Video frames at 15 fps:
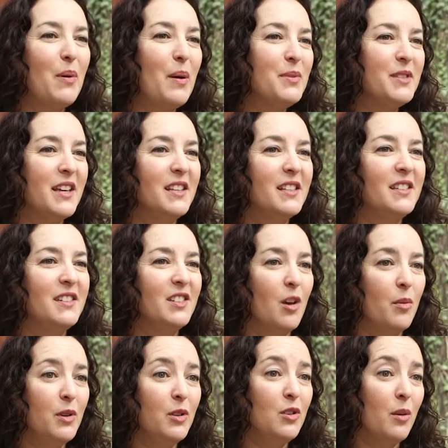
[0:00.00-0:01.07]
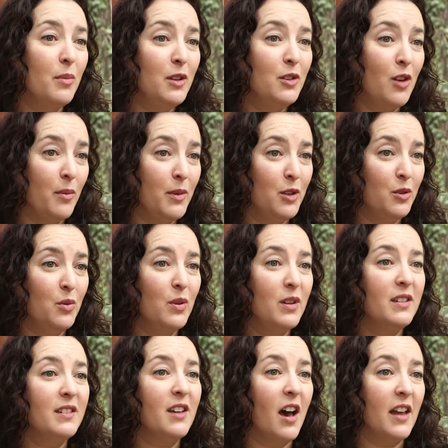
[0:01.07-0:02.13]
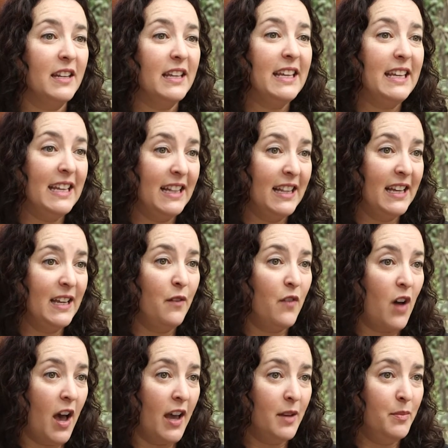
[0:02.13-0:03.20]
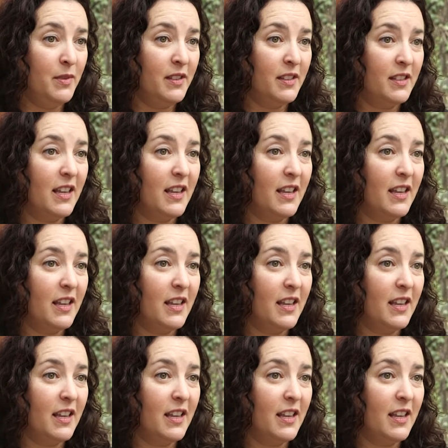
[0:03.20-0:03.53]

website is www.healingvibes,